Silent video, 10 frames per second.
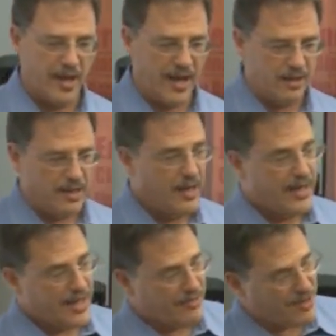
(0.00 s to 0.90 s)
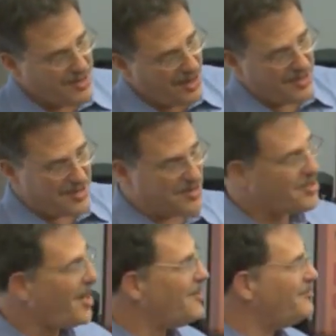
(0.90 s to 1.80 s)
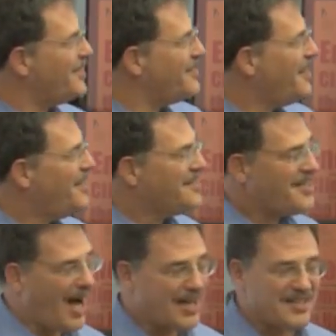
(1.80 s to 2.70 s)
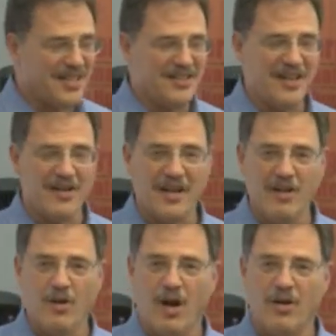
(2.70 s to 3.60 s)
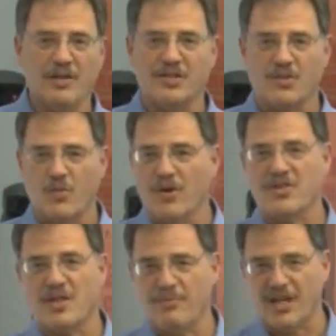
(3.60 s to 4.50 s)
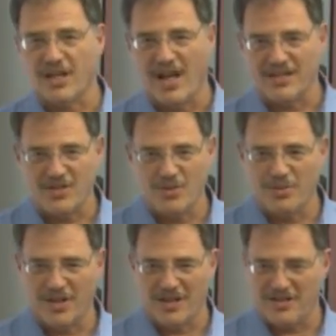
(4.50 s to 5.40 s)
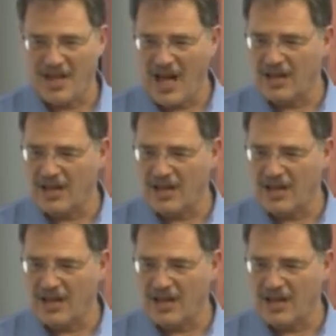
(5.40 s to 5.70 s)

And even though this gentleman Thaksin, their hero, is worth something like $2 billion.